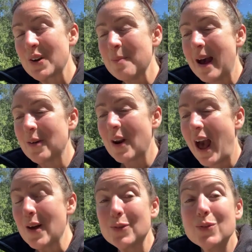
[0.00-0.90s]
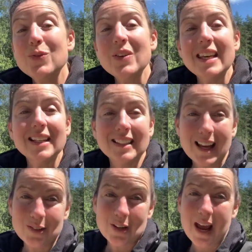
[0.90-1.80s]
amount of feel
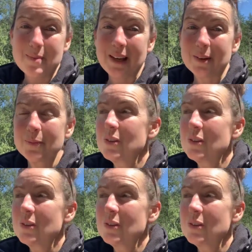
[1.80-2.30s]
and timing